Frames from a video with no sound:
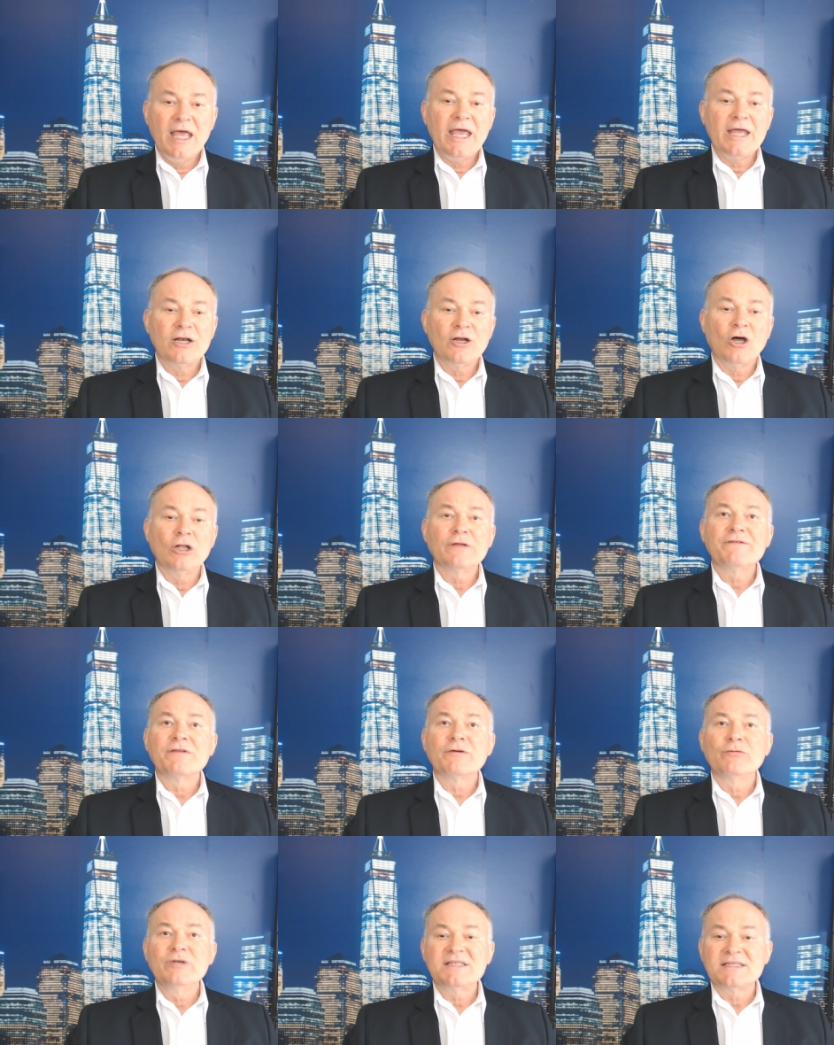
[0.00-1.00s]
and all of
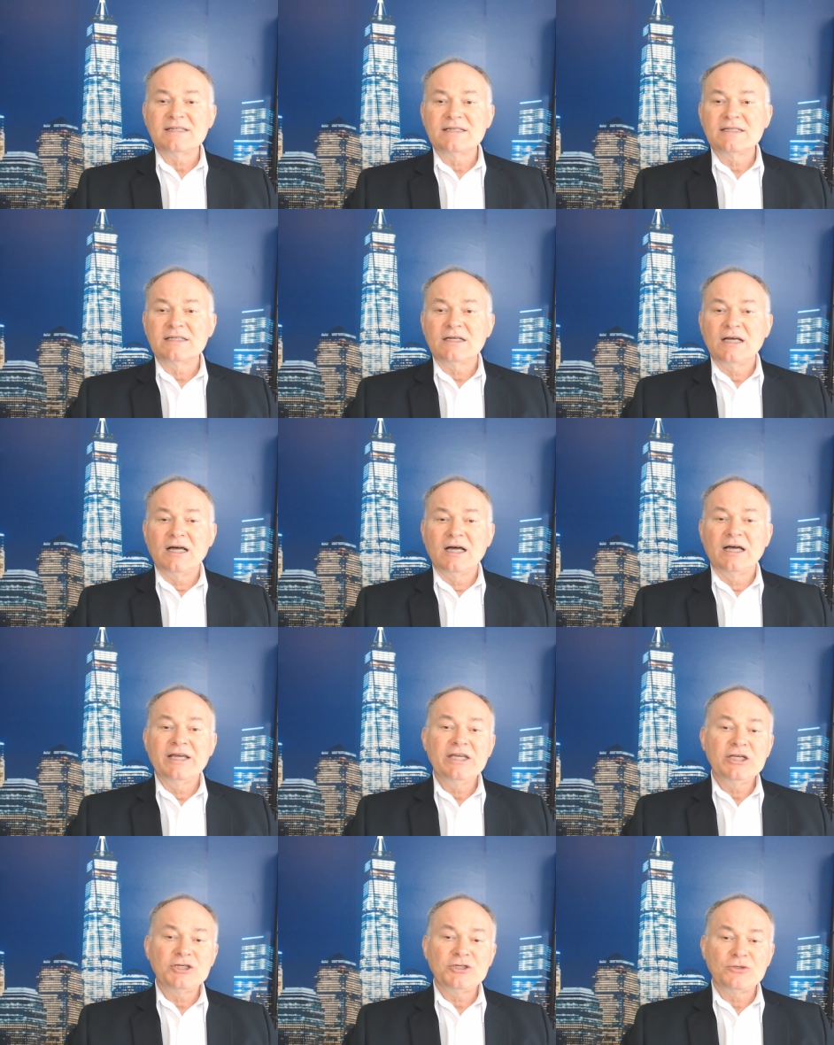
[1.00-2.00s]
the recent uh,
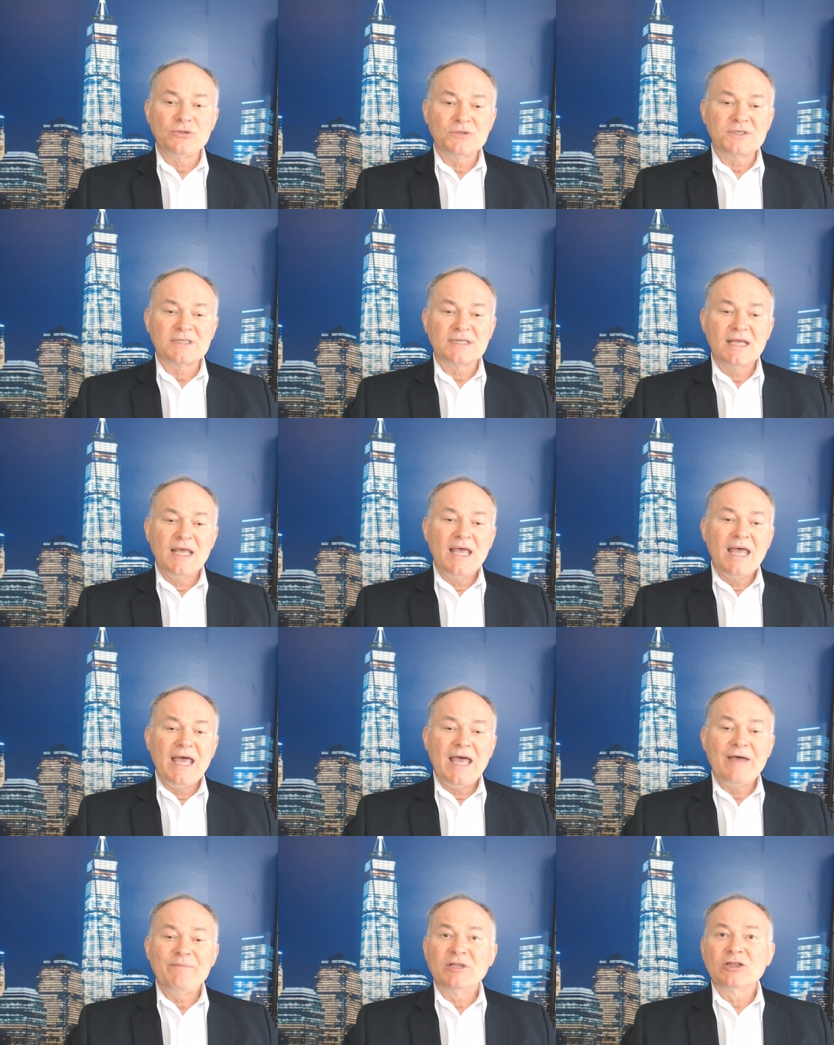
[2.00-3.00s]
issues
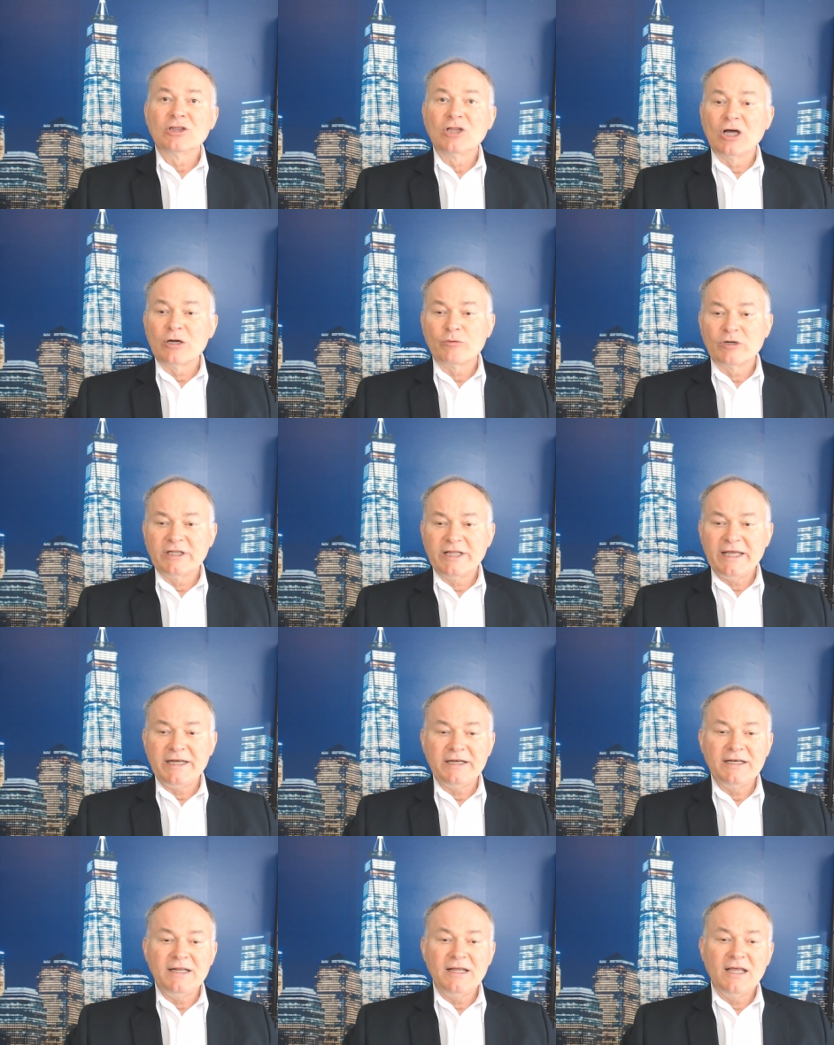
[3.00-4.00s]
have been lung
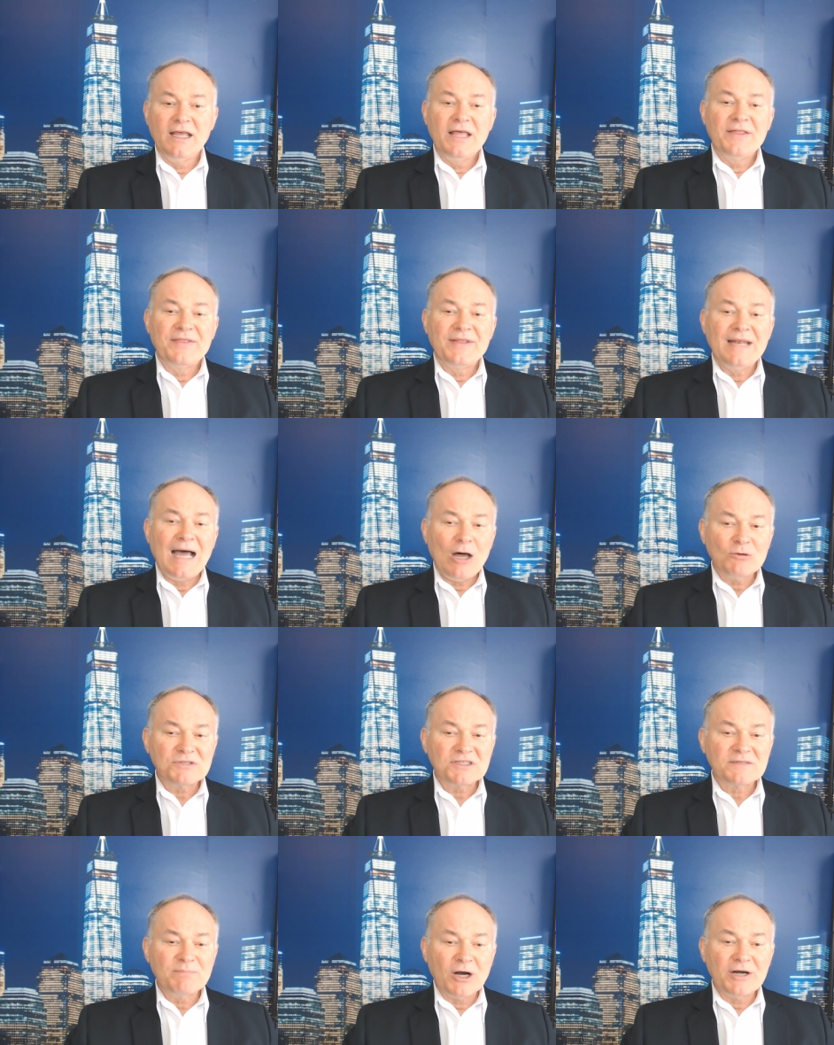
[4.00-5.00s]
related, then how
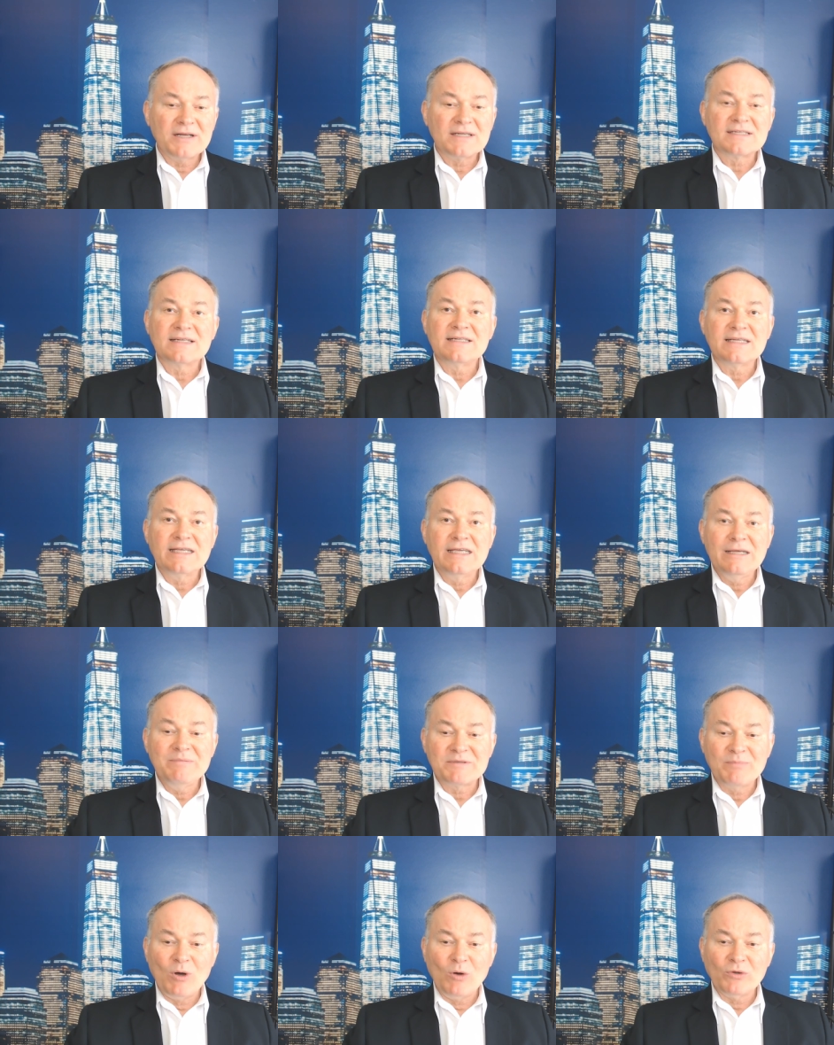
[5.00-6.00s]
smart is it to keep
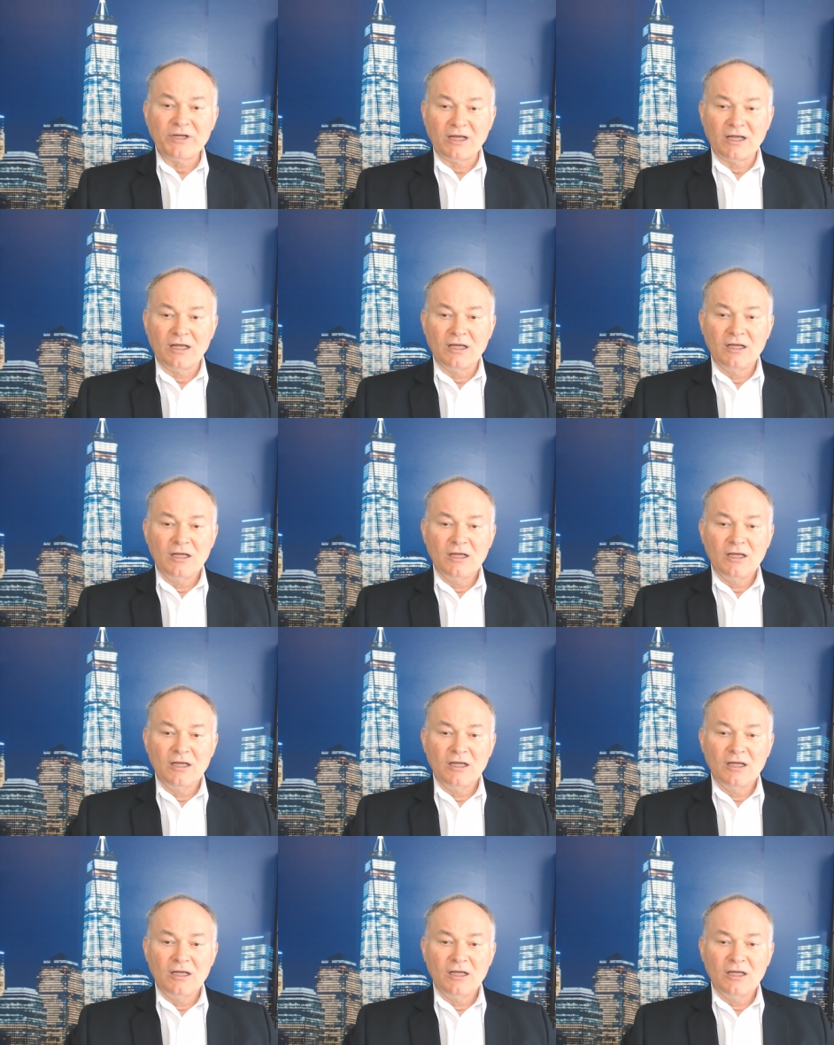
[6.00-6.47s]
smoking?